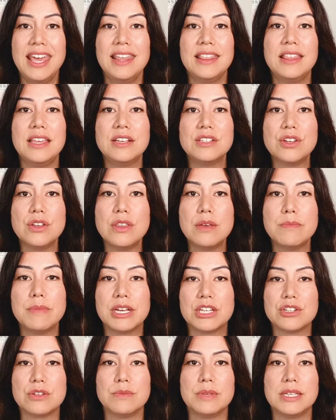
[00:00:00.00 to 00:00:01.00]
These are the
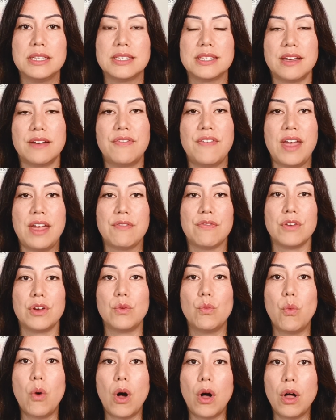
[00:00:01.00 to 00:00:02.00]
measurements of every
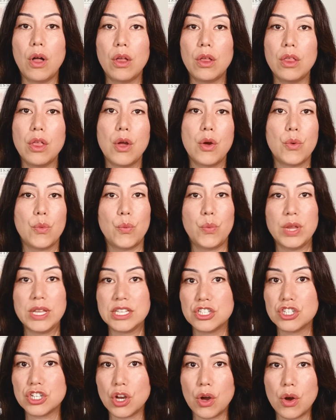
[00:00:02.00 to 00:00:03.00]
wall,
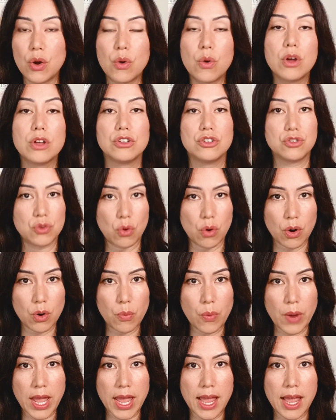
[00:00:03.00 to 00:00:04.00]
window,
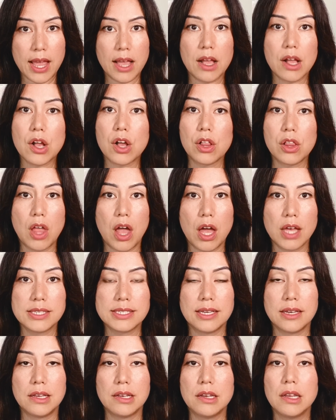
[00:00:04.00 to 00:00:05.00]
doorway,
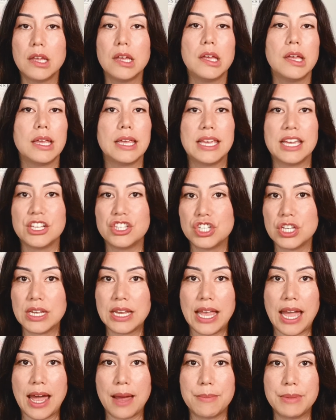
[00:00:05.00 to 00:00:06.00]
closet, kitchen
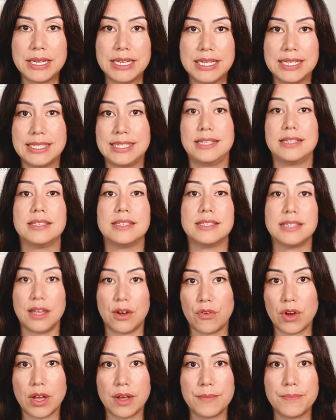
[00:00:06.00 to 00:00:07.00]
cabinets,
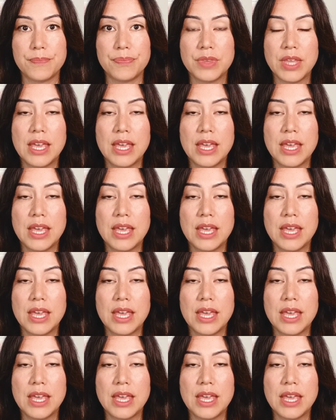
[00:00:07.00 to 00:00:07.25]
etc.